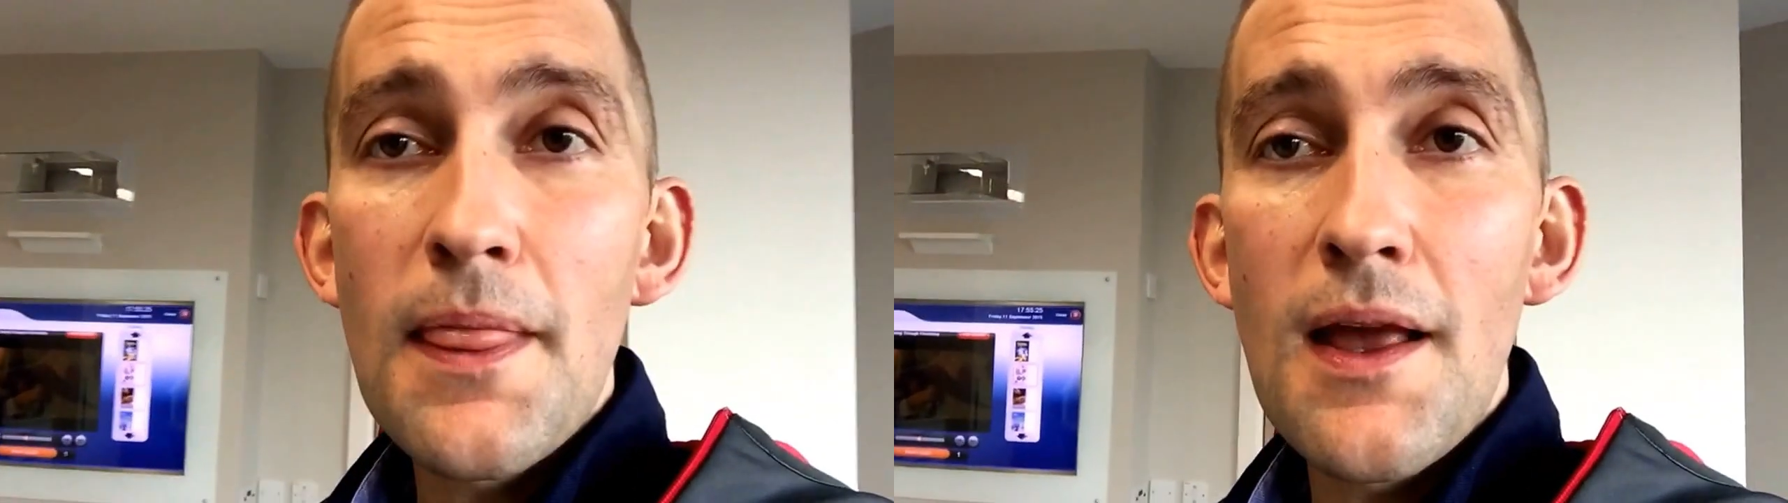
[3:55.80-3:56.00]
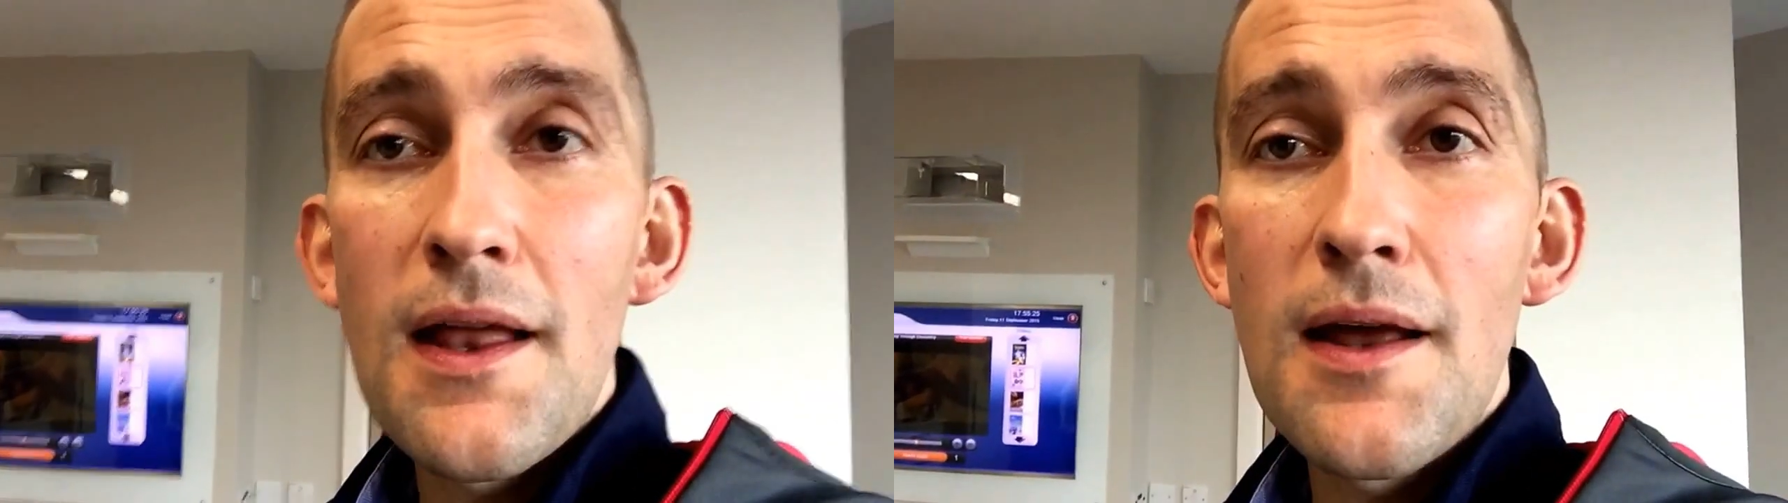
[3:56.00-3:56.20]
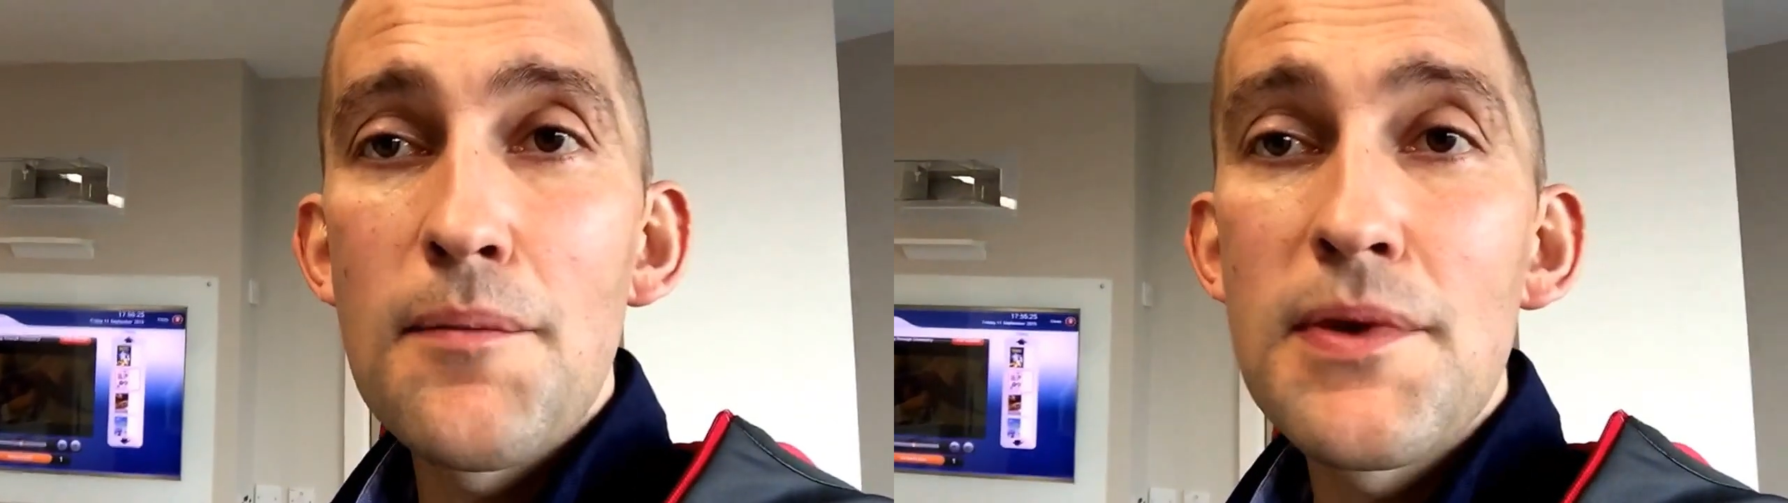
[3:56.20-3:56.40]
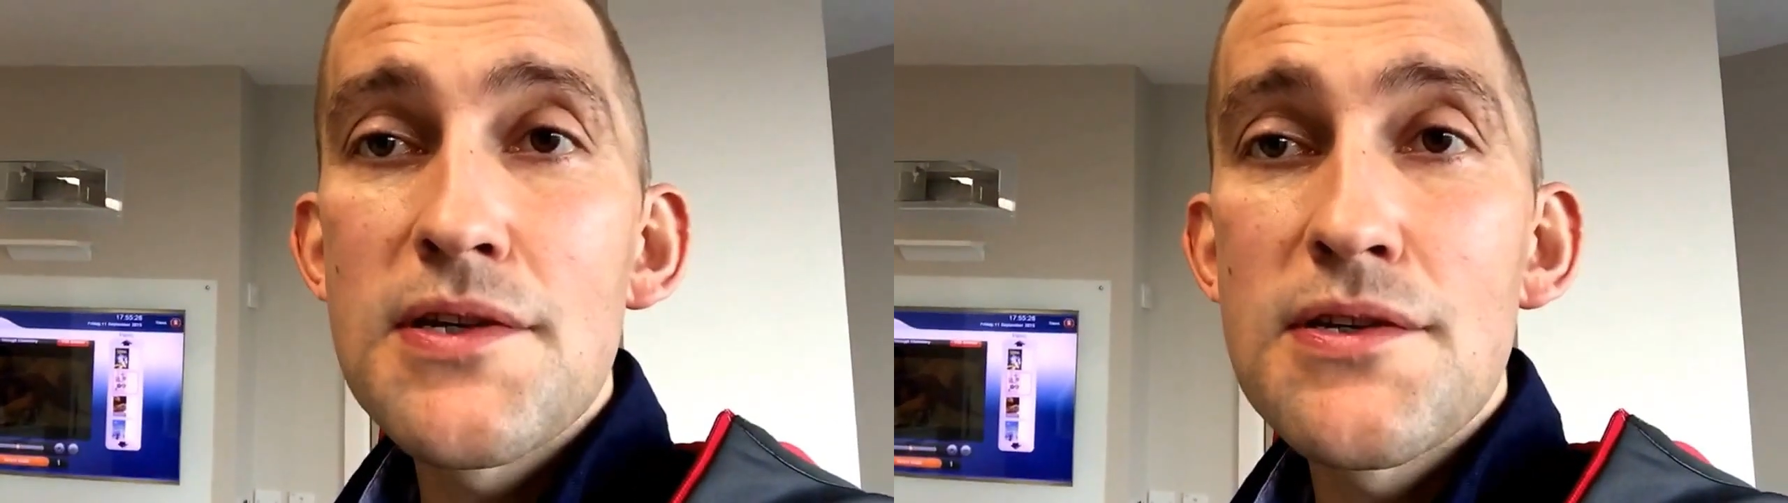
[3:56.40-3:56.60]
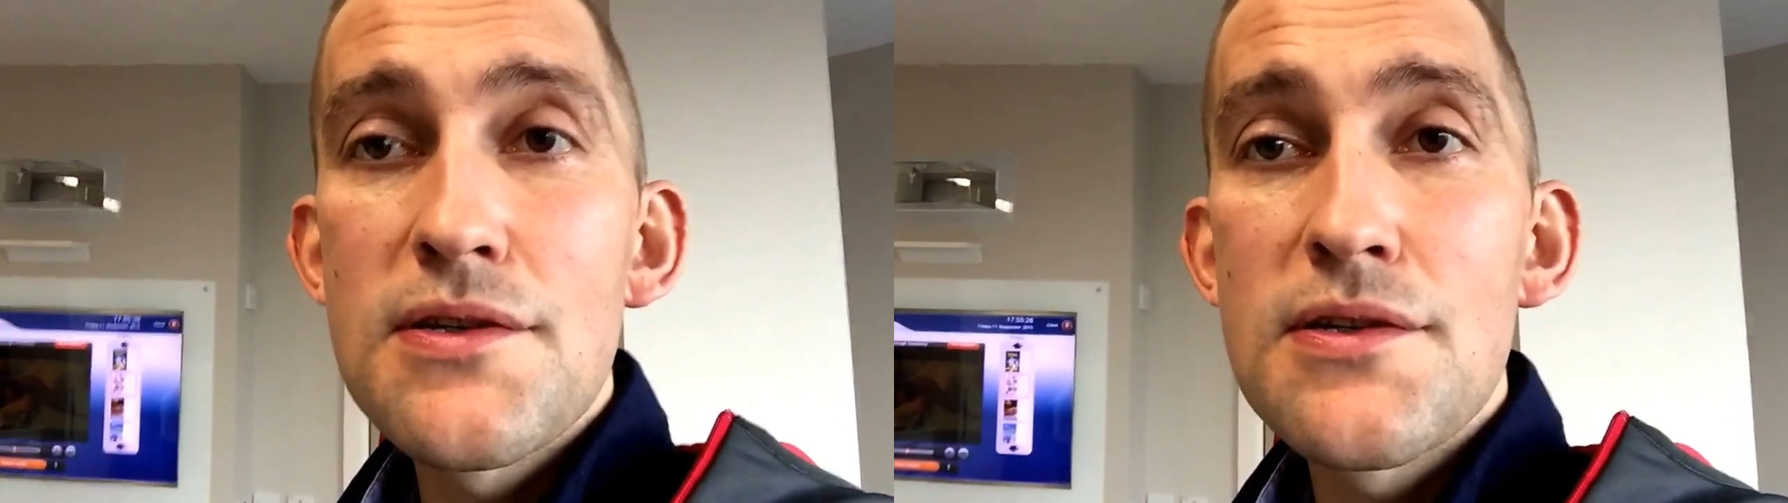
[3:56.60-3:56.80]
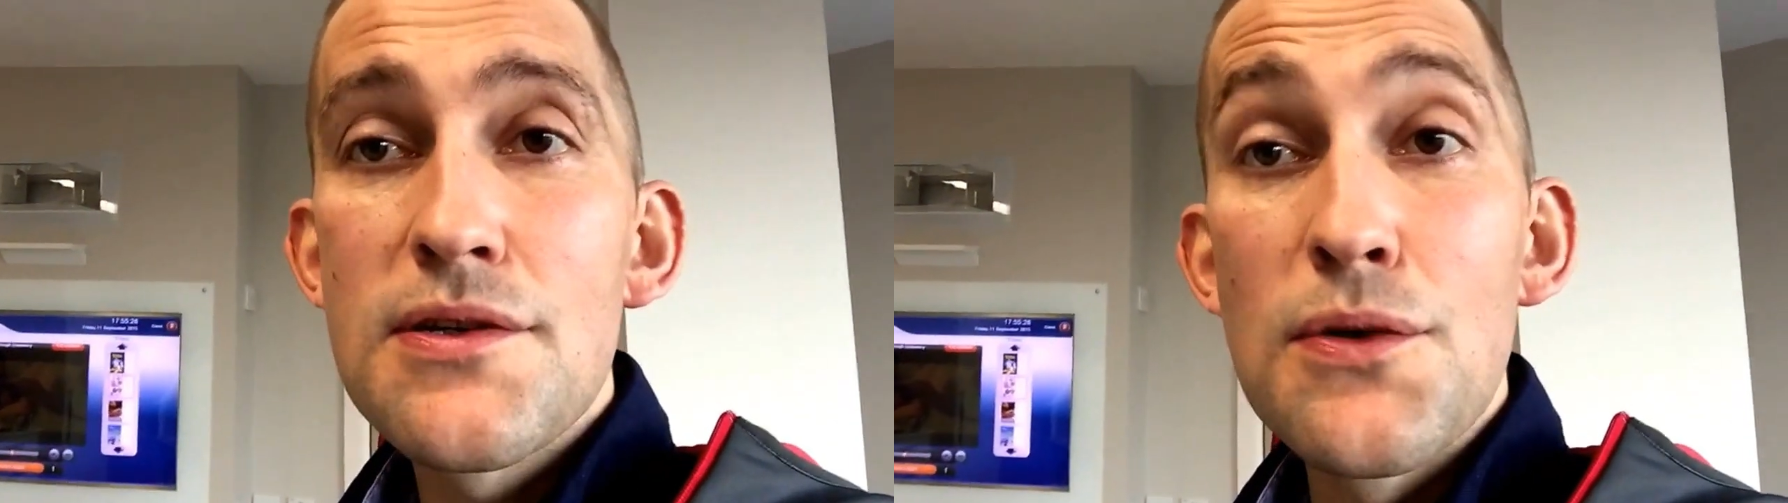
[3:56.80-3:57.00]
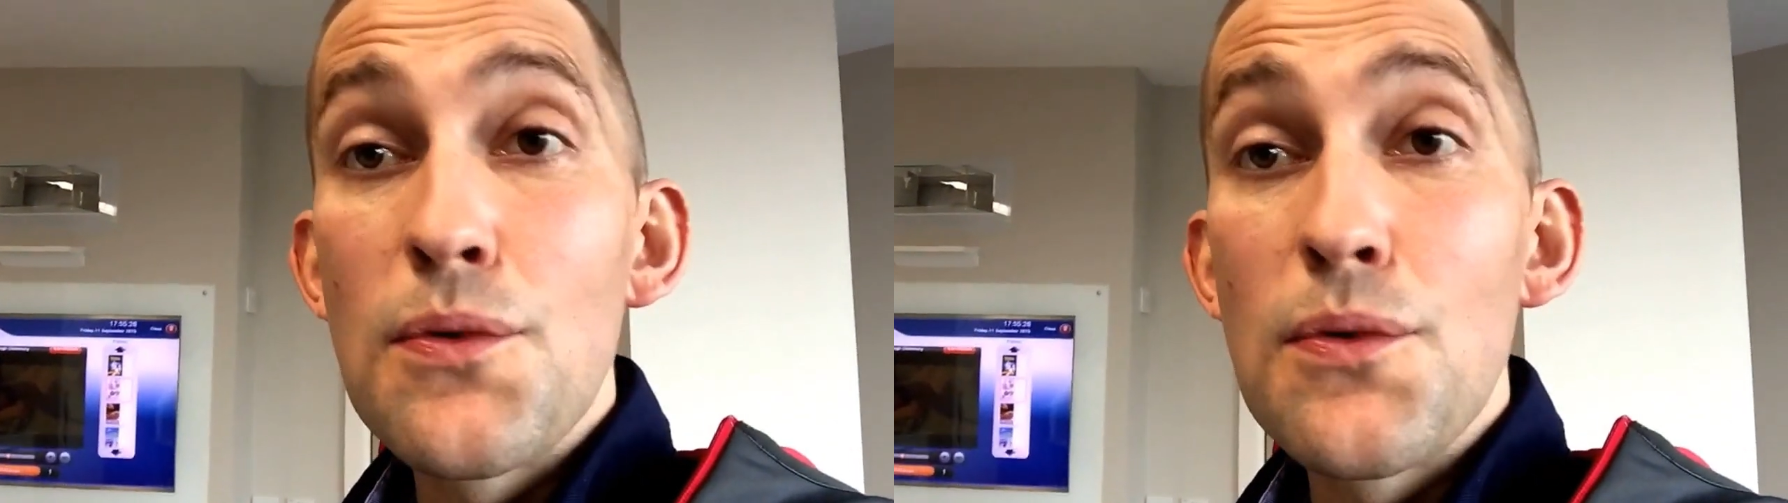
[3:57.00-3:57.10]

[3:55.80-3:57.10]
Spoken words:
And I miss you